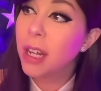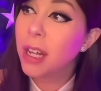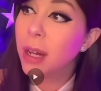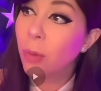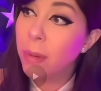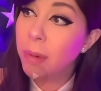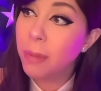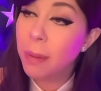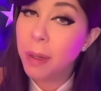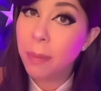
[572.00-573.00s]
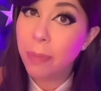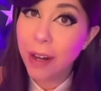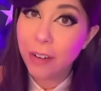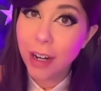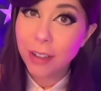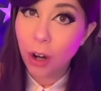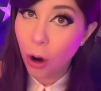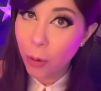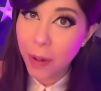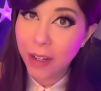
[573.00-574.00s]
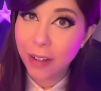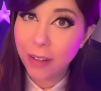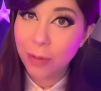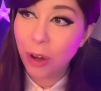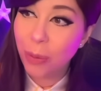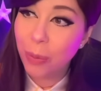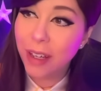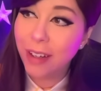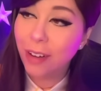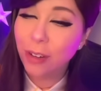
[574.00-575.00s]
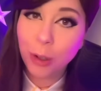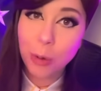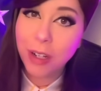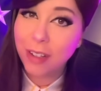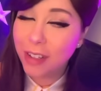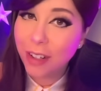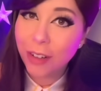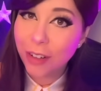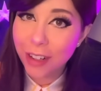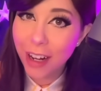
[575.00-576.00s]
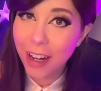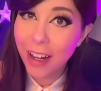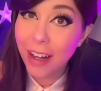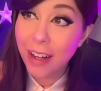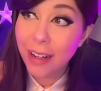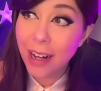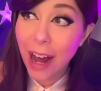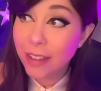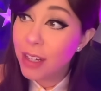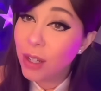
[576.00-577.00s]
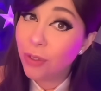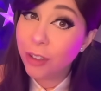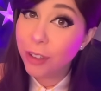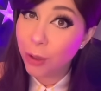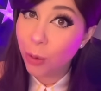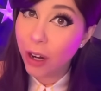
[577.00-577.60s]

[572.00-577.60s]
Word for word: yeah. Women might be better at coping with being alone and single. At least for a little